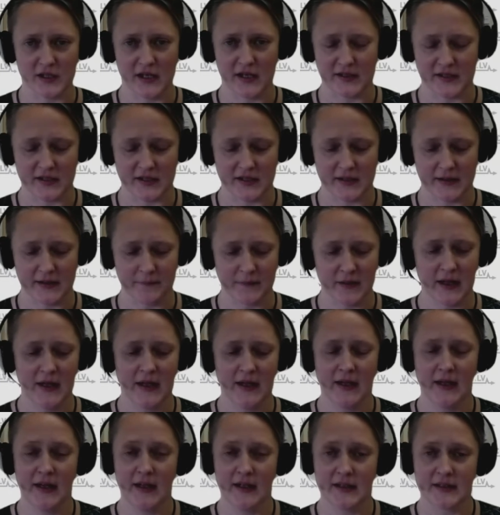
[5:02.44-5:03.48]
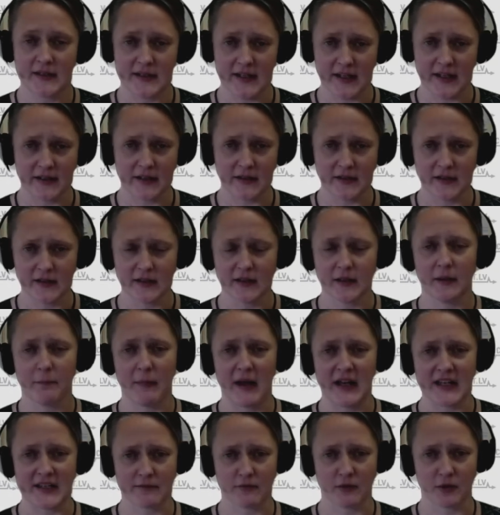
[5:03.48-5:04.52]
asked. Second,
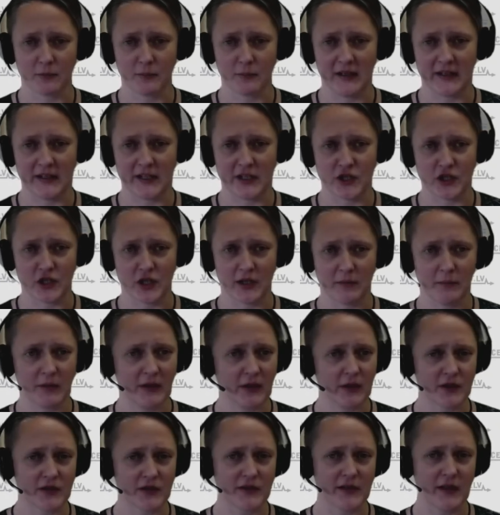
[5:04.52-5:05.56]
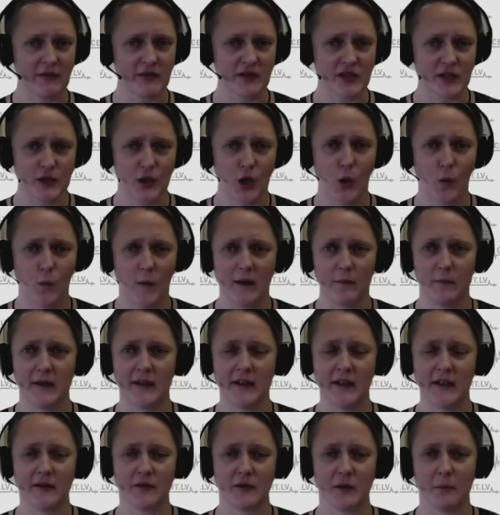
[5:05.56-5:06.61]
password manager, because there is no way we
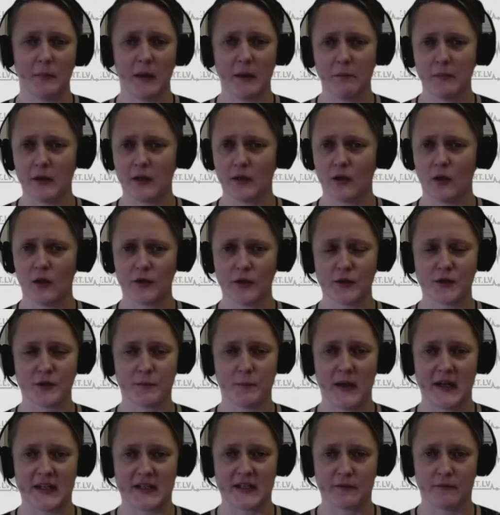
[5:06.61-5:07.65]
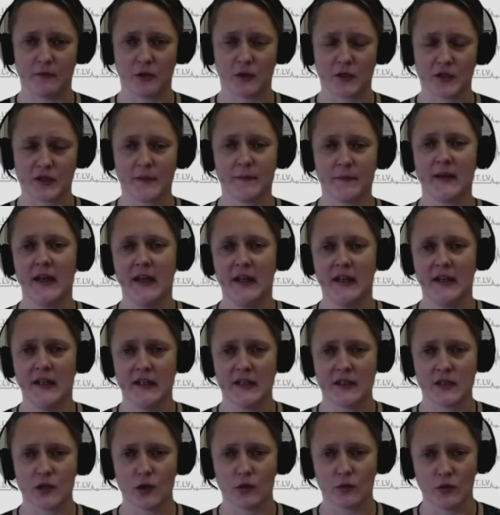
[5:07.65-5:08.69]
can remember all those passwords.
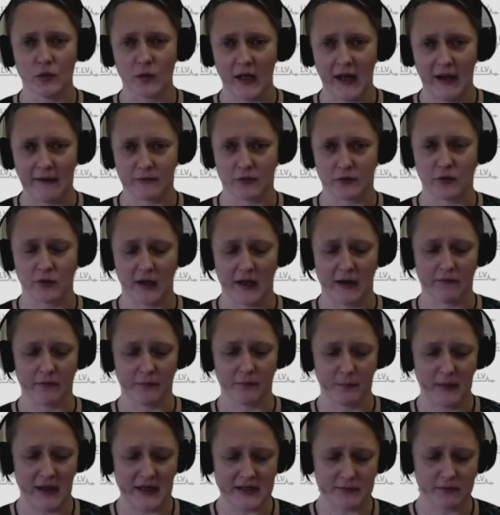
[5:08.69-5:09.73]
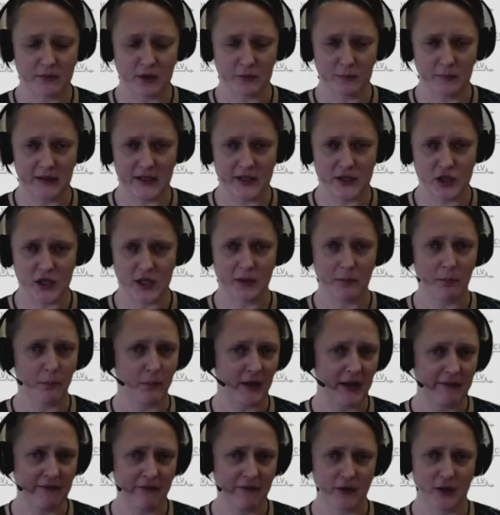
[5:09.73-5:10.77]
So you have to have password manager,
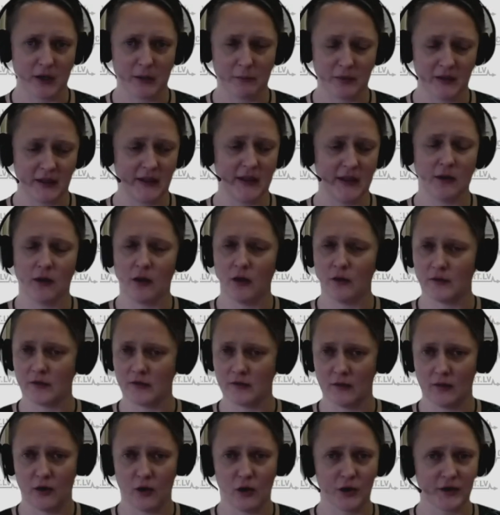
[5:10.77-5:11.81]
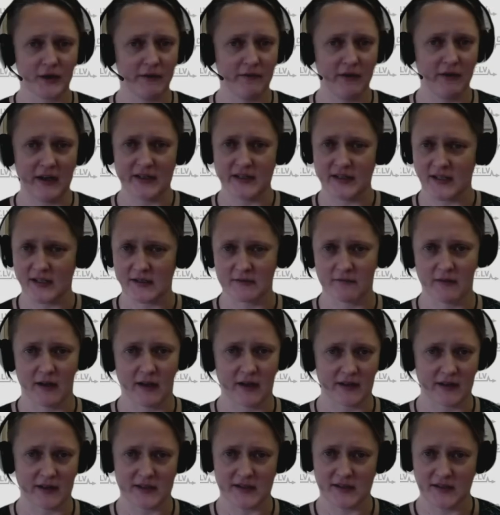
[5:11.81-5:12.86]
preferably on all devices where
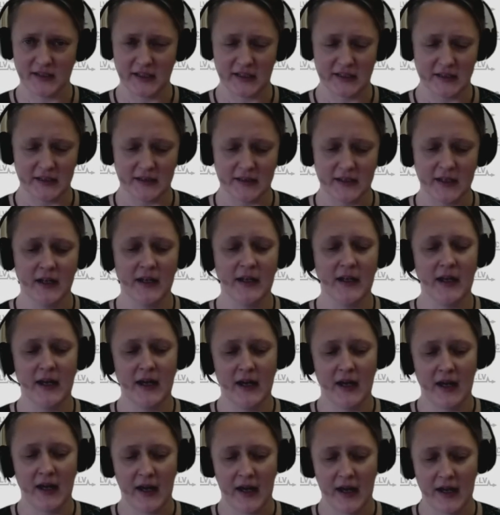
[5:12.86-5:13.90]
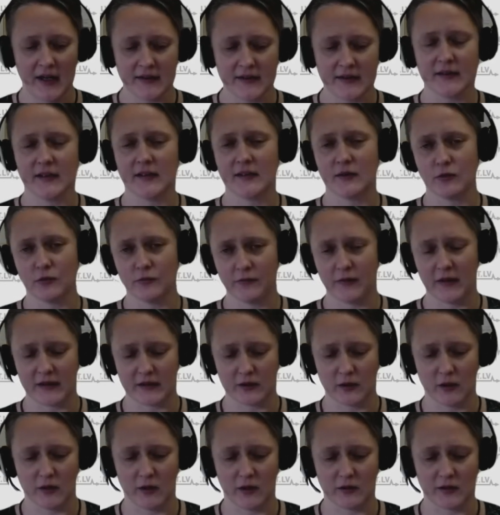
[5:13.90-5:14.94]
it's needed, and
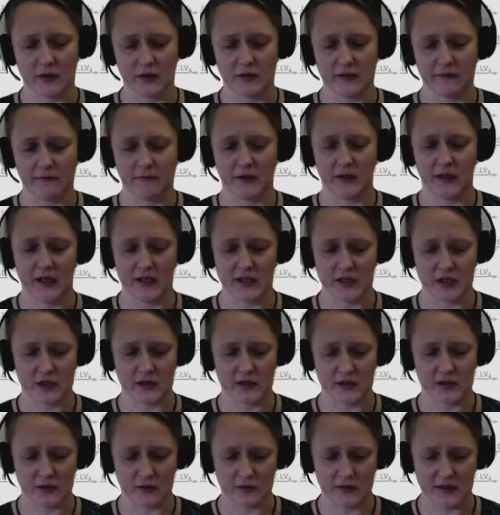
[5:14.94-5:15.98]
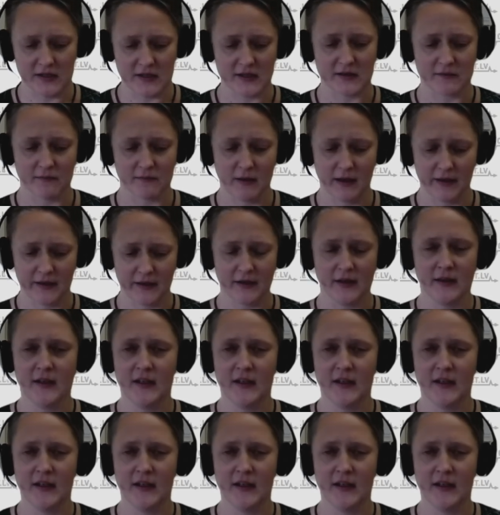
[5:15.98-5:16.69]
two-factor authentication. So this is one